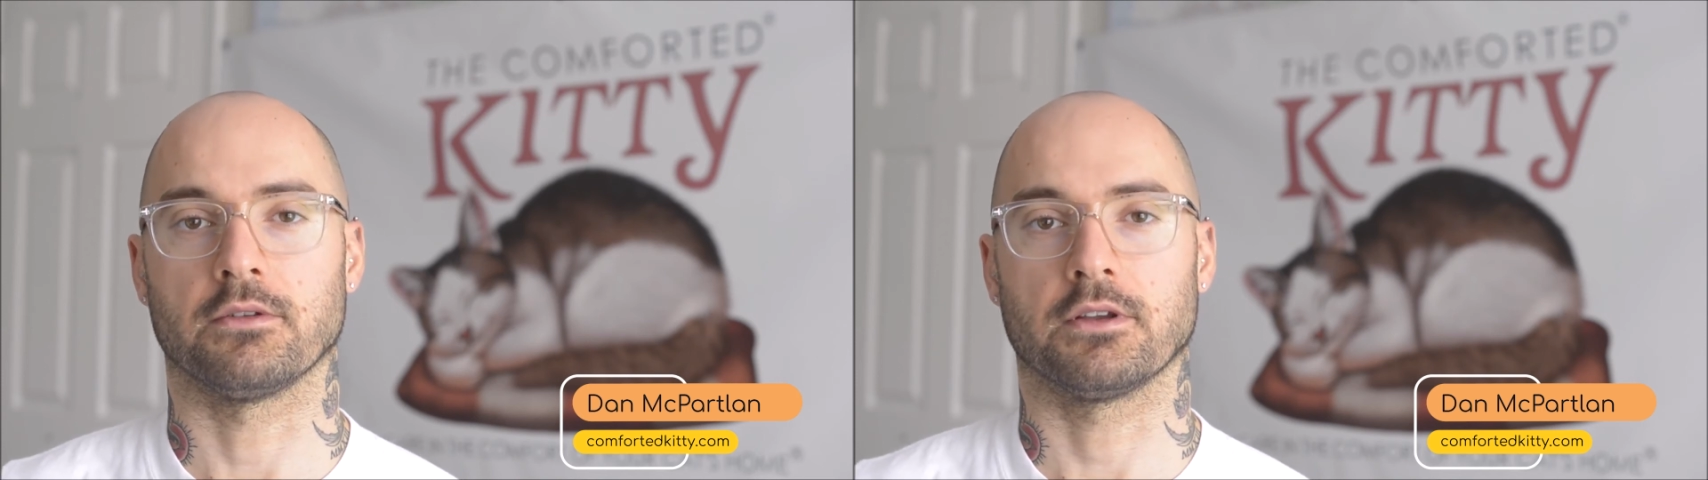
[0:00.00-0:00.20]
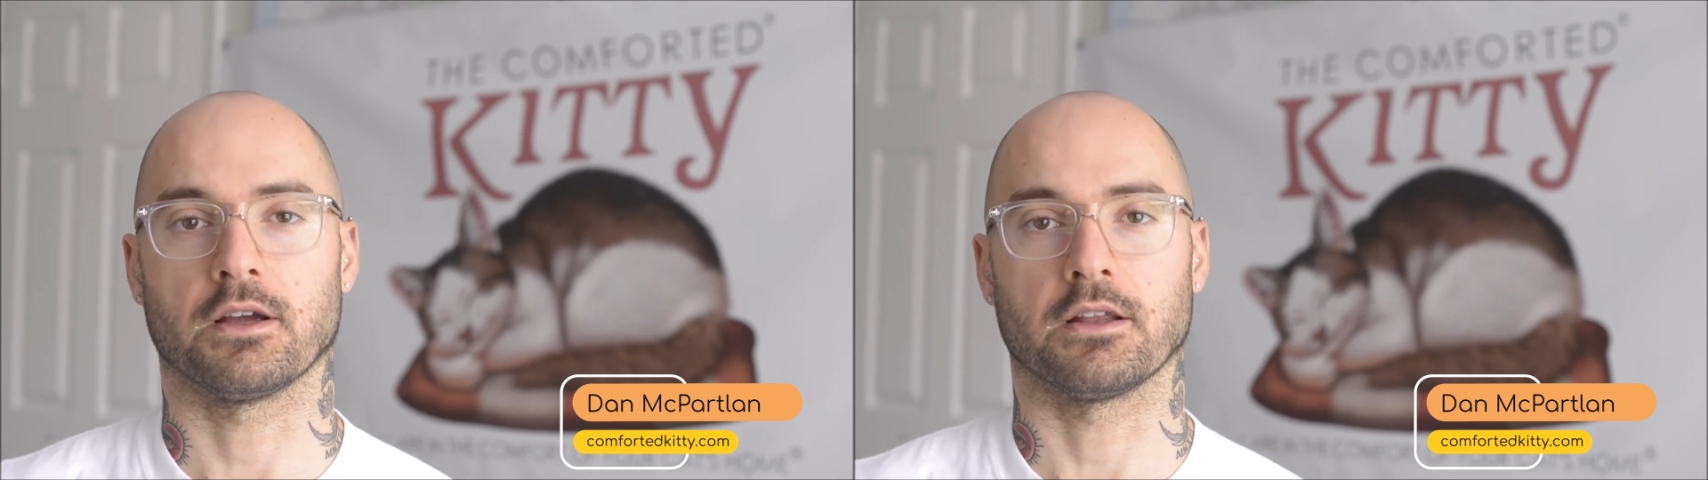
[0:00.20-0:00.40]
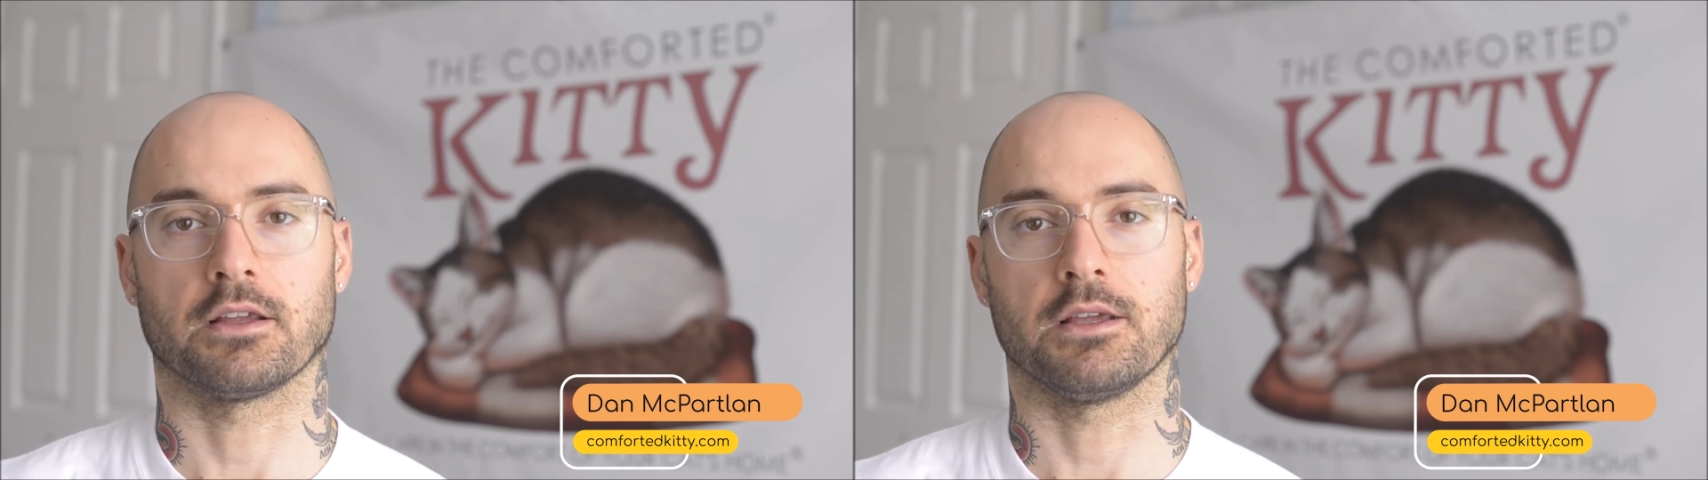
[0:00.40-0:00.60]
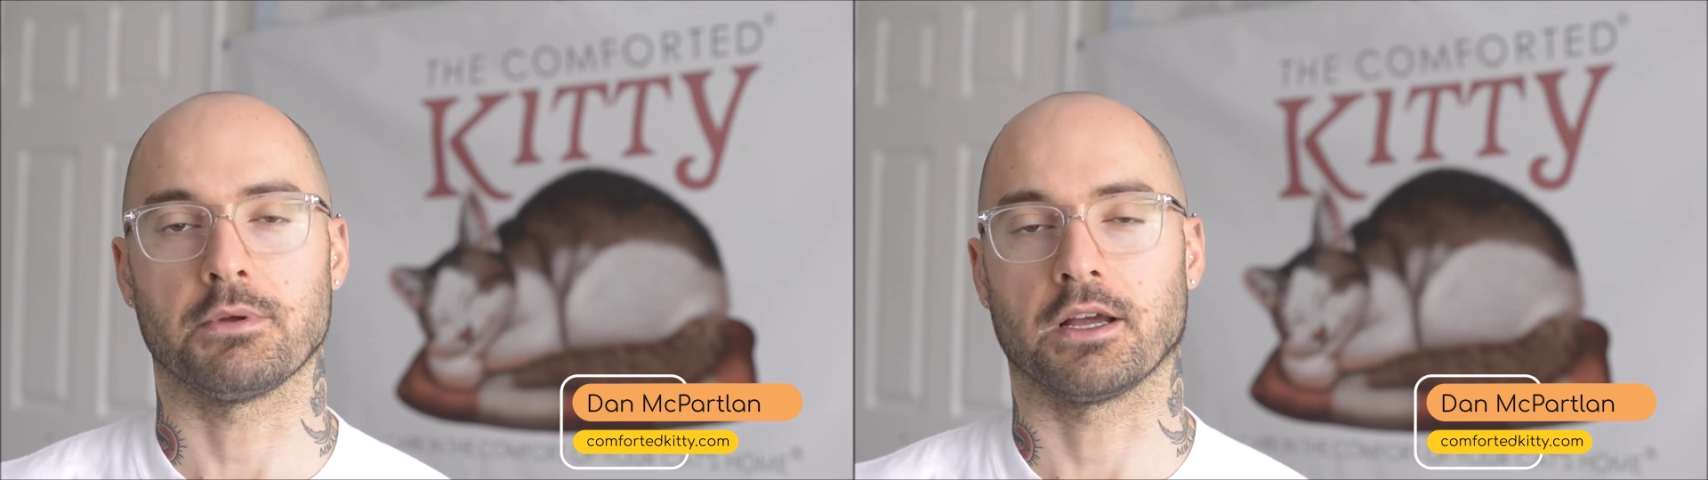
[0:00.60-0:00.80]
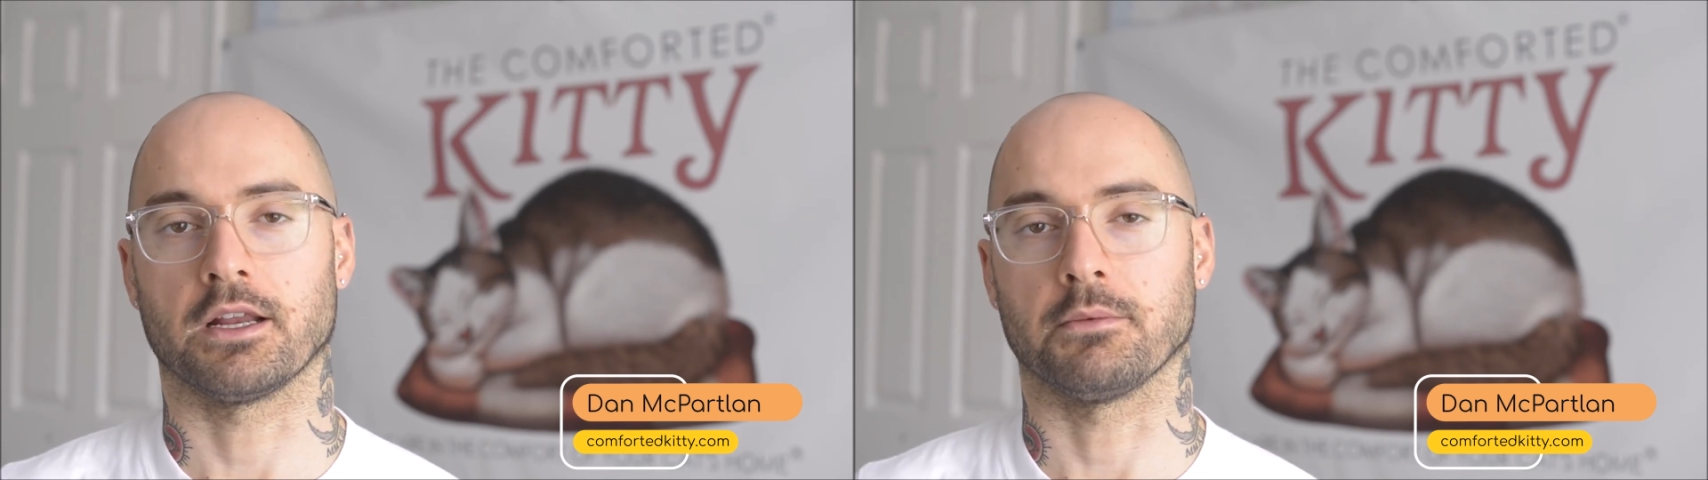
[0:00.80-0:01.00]
kind of keep
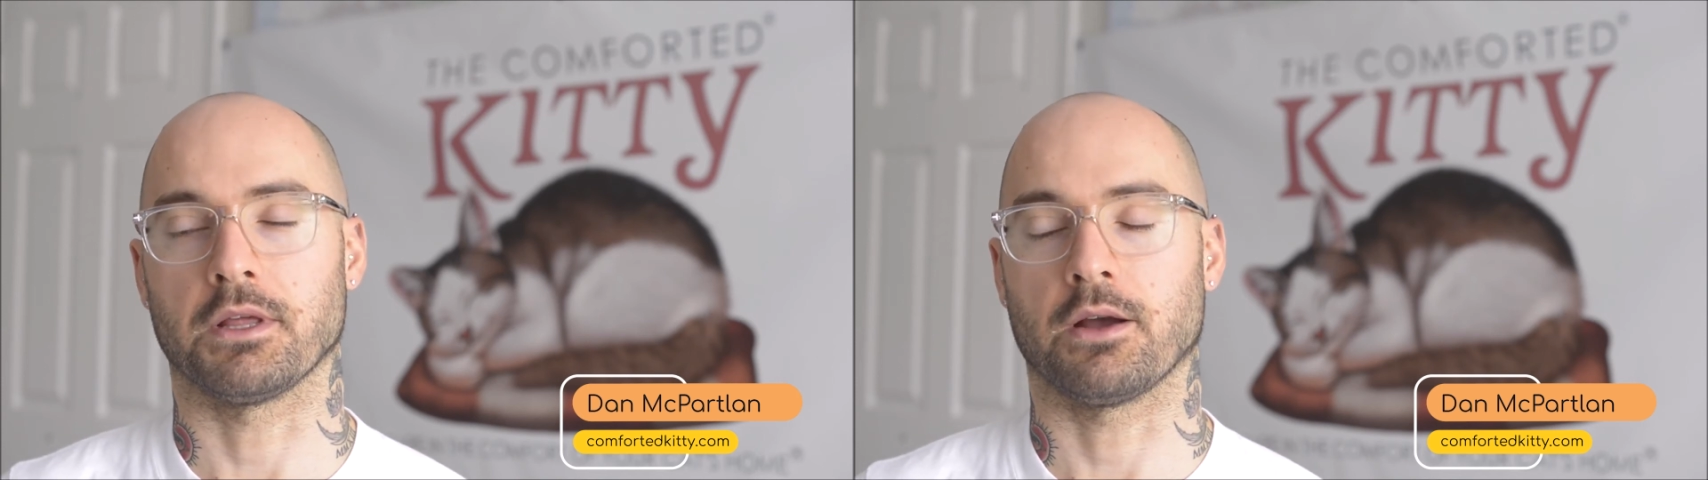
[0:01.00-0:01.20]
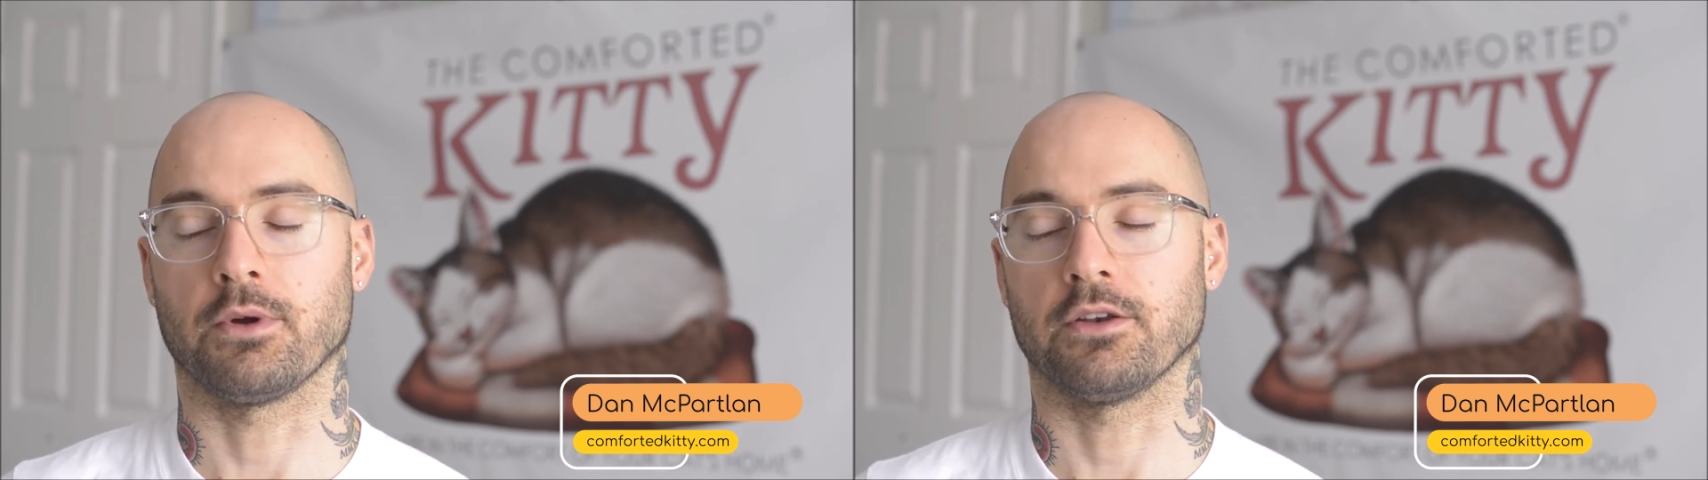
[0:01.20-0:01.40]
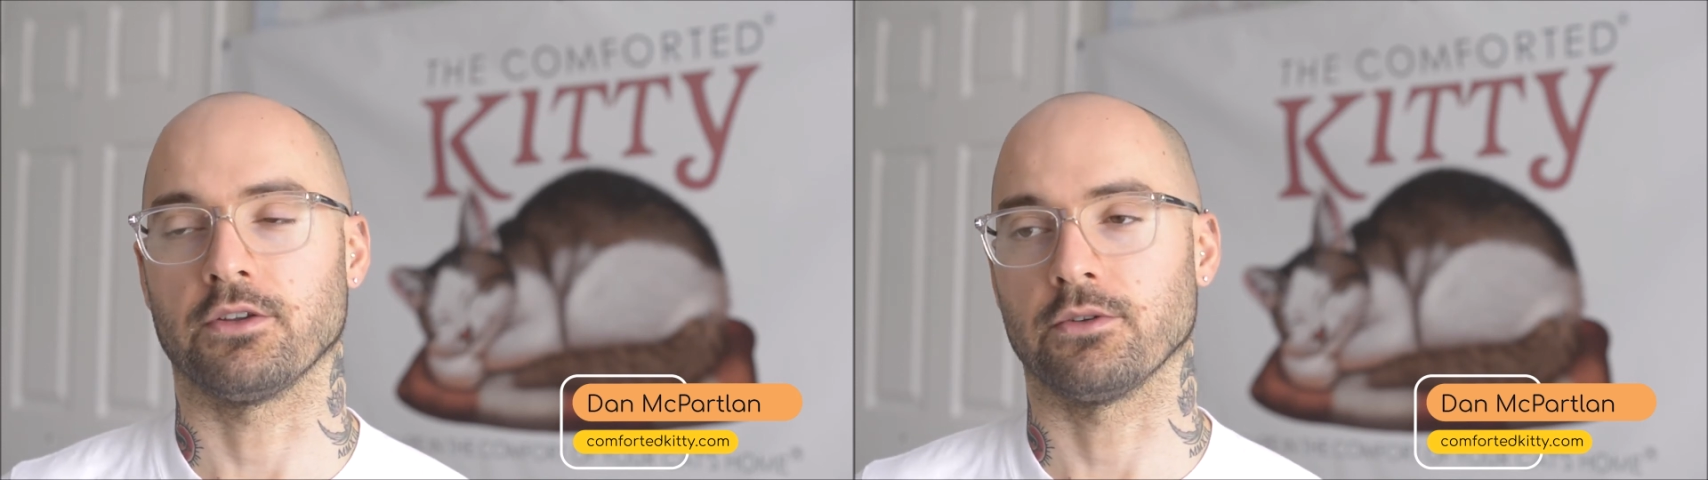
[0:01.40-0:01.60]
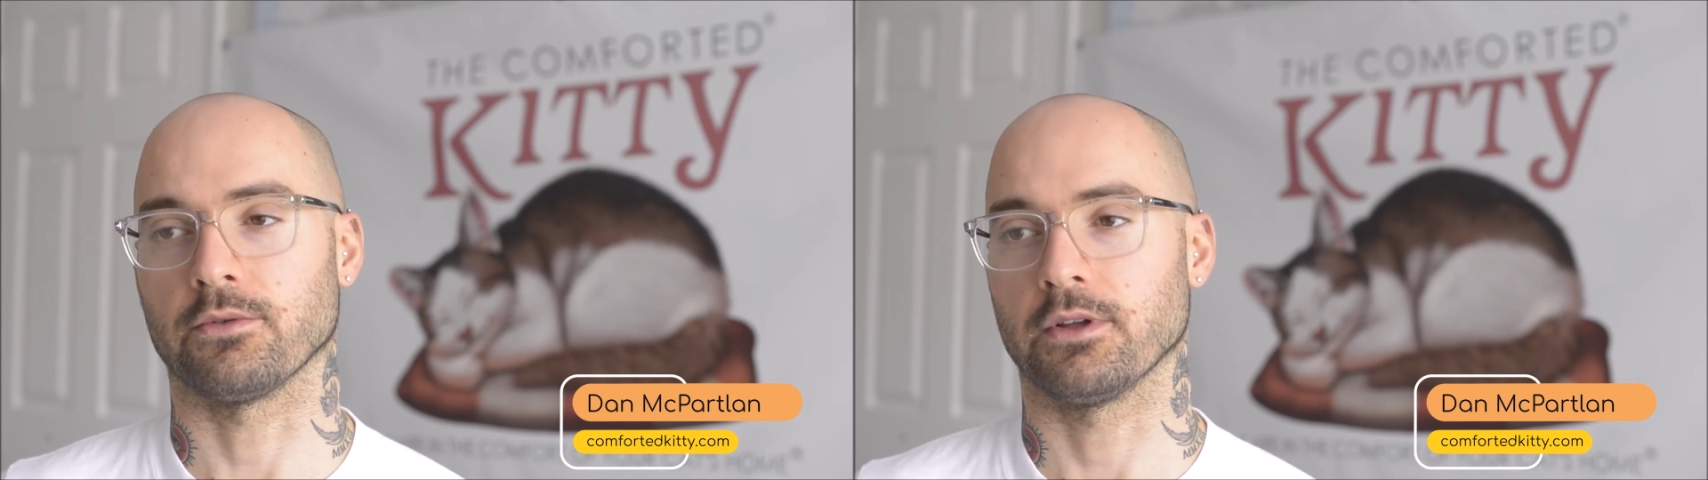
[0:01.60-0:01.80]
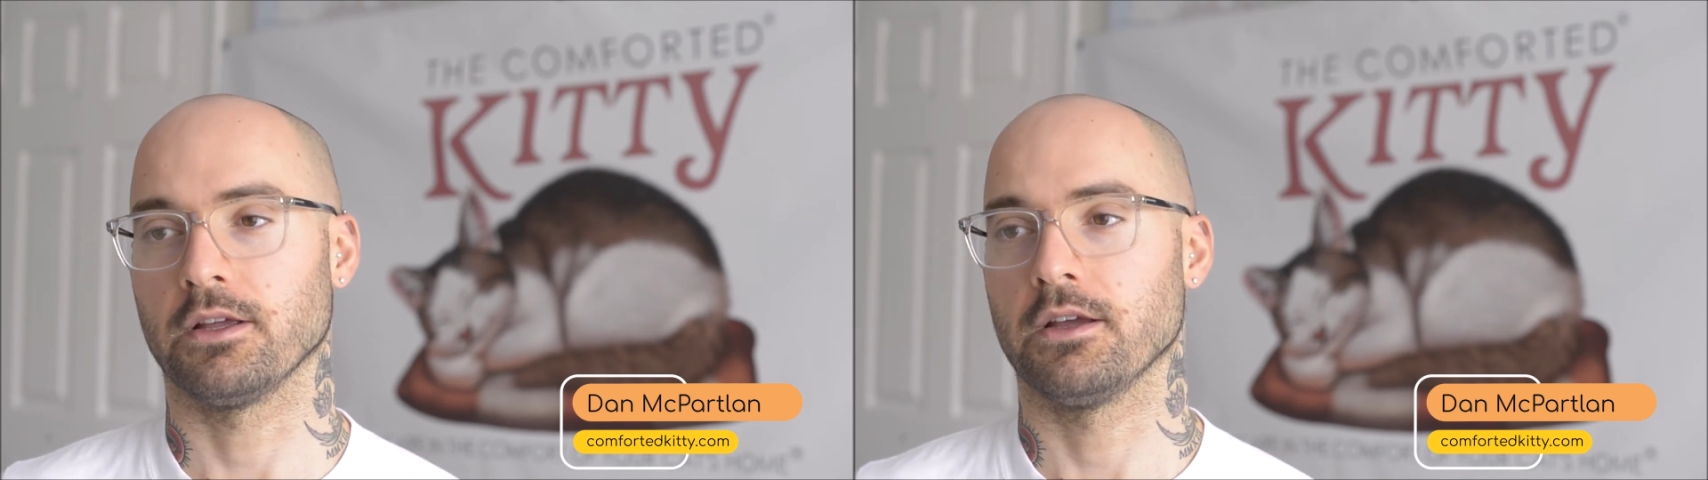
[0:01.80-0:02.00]
an eye on them that way too.